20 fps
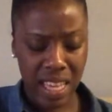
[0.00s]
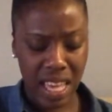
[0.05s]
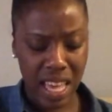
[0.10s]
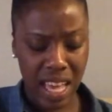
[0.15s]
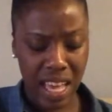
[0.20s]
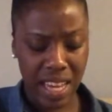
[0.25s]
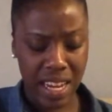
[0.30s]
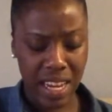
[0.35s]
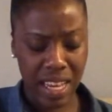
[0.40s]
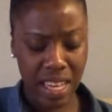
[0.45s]

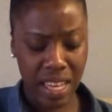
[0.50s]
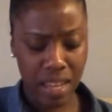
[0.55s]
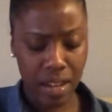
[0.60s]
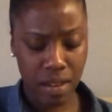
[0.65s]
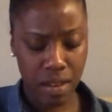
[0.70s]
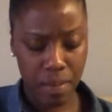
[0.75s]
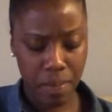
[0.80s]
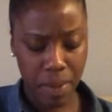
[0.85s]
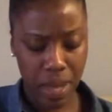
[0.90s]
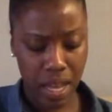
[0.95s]
yeah, I didn't get
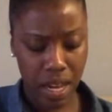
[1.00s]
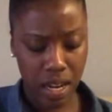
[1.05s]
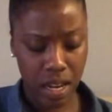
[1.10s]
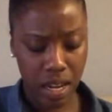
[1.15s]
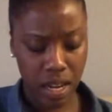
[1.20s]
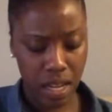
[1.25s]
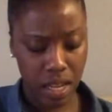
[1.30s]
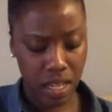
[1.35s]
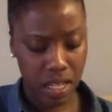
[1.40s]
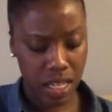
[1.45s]
into bed
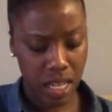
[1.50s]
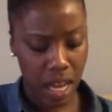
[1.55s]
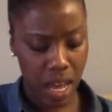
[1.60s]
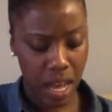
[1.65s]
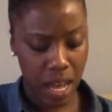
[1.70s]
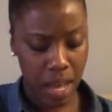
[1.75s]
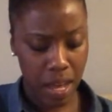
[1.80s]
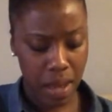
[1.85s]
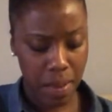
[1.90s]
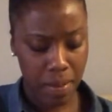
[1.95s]
in a good
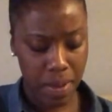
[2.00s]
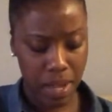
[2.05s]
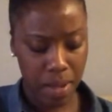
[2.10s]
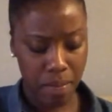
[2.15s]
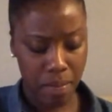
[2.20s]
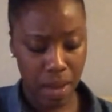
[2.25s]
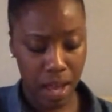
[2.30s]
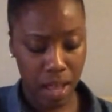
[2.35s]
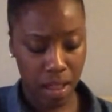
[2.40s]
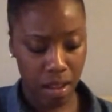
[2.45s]
time
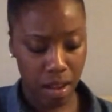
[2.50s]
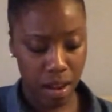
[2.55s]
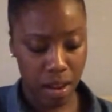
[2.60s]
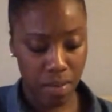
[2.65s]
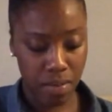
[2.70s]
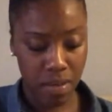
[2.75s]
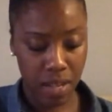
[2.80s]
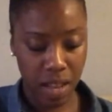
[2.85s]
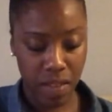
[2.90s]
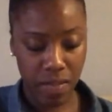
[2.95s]
and my
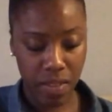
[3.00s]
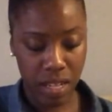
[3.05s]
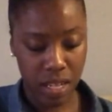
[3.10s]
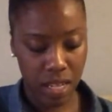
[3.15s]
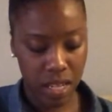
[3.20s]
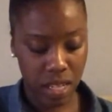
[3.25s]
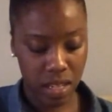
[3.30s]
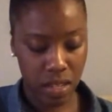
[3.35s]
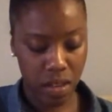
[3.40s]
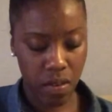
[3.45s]
alarm definitely
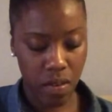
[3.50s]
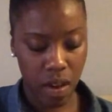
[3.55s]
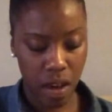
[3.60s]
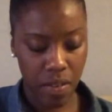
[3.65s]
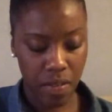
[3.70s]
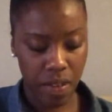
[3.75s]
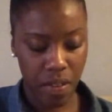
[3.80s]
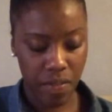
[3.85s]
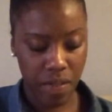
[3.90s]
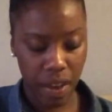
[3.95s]
does go
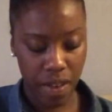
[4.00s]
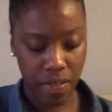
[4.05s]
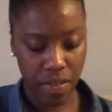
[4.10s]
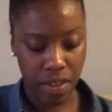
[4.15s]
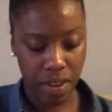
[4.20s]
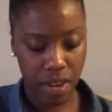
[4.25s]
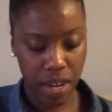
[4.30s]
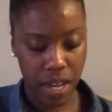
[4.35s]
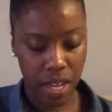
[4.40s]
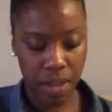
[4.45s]
off at
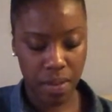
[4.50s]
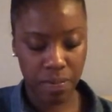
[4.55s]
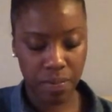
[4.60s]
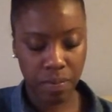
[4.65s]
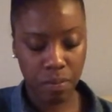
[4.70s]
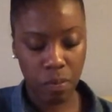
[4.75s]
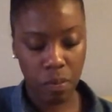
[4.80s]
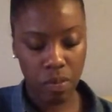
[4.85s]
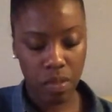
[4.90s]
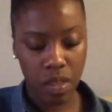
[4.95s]
5.30.
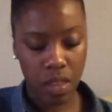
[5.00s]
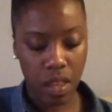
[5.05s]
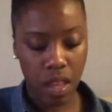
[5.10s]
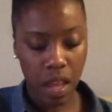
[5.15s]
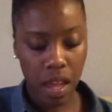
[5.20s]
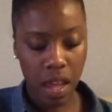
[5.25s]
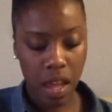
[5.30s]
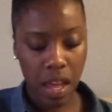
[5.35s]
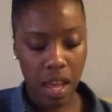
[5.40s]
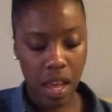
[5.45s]

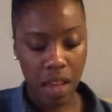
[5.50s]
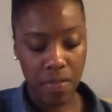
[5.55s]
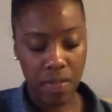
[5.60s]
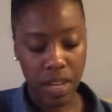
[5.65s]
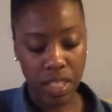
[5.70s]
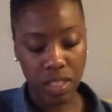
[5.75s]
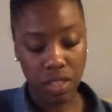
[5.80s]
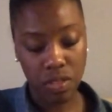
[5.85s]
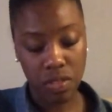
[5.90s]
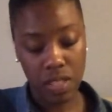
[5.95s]
If
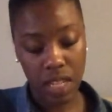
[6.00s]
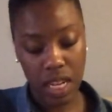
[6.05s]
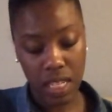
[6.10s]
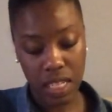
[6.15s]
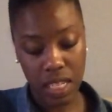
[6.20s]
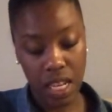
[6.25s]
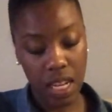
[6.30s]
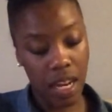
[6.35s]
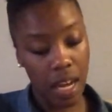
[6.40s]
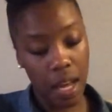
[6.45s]
I choose
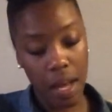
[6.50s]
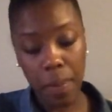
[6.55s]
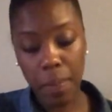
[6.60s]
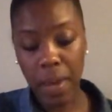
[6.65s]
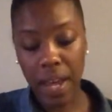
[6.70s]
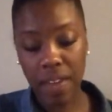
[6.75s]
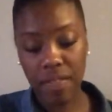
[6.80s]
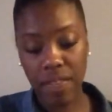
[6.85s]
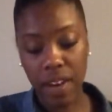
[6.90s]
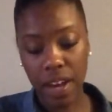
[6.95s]
not to get up
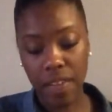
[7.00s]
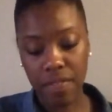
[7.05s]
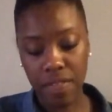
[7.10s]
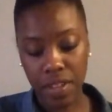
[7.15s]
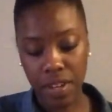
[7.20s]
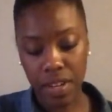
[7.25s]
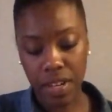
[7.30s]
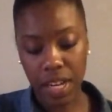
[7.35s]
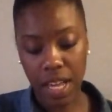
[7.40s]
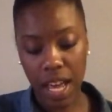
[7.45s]
at
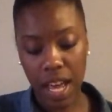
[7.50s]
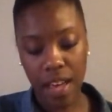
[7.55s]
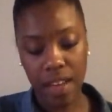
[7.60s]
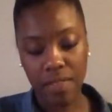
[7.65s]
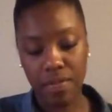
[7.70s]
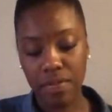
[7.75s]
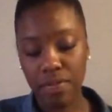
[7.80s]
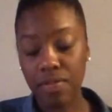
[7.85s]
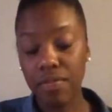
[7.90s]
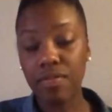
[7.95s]
5.30, I
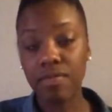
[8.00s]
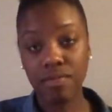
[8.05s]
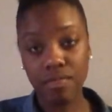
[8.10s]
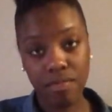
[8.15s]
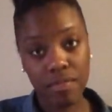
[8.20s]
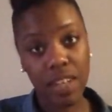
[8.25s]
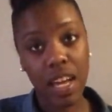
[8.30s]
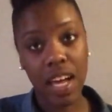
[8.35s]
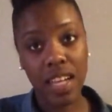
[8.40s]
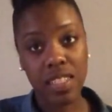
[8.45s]
have
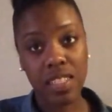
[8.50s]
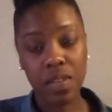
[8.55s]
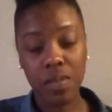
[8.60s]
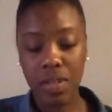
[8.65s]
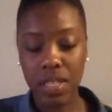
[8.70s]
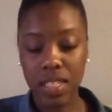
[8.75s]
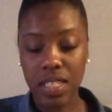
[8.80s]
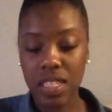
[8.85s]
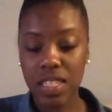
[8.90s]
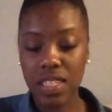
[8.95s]

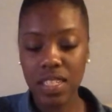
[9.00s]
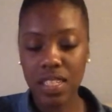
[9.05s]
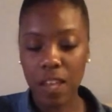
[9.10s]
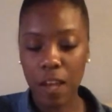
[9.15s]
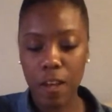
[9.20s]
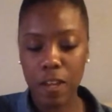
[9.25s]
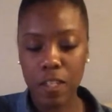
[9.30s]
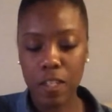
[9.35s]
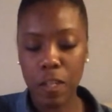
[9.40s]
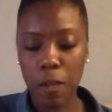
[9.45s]
consequences
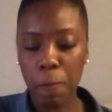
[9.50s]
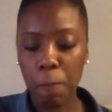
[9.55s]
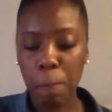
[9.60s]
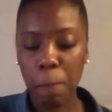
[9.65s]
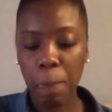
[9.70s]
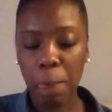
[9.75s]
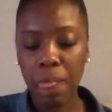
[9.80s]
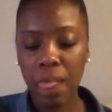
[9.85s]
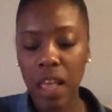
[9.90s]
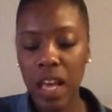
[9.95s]
because
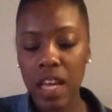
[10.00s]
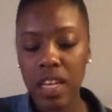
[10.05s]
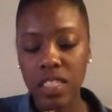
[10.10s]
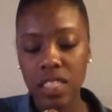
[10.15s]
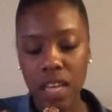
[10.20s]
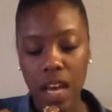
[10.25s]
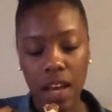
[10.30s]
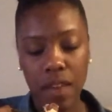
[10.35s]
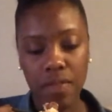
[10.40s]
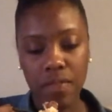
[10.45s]

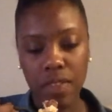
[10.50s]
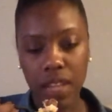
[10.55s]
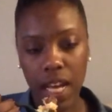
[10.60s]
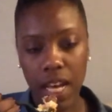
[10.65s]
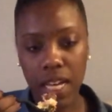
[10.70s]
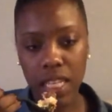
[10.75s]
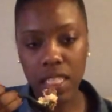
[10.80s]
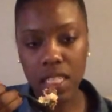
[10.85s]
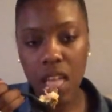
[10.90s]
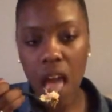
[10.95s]
time
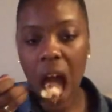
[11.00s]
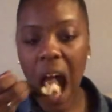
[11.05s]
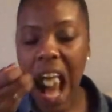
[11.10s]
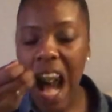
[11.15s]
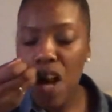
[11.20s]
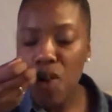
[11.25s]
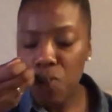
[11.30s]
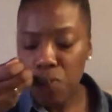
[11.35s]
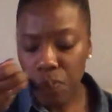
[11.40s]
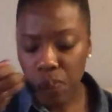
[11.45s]
flies.
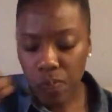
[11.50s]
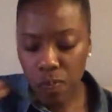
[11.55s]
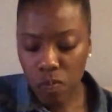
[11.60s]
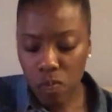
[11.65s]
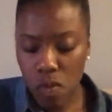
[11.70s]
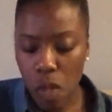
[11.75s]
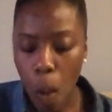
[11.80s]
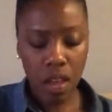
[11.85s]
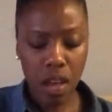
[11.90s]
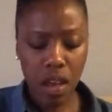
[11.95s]

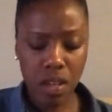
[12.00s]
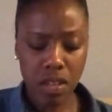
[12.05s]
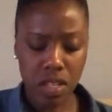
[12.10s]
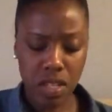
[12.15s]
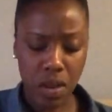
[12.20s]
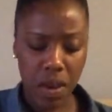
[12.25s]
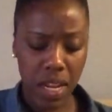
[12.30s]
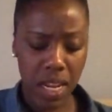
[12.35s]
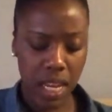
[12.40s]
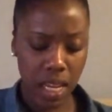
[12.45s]

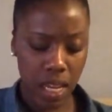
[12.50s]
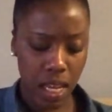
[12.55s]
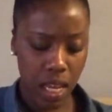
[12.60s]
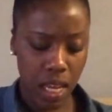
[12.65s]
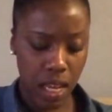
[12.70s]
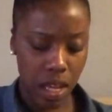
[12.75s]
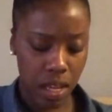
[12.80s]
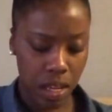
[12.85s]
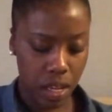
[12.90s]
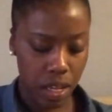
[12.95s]
So I didn't
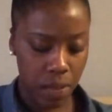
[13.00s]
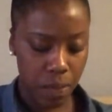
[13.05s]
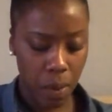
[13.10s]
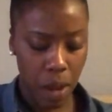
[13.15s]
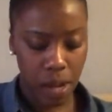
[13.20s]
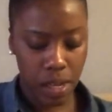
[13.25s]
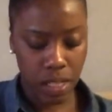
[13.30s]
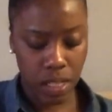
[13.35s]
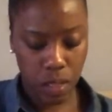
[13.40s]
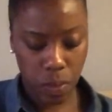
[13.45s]
get a good
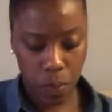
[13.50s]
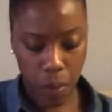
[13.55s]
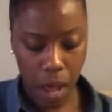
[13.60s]
parking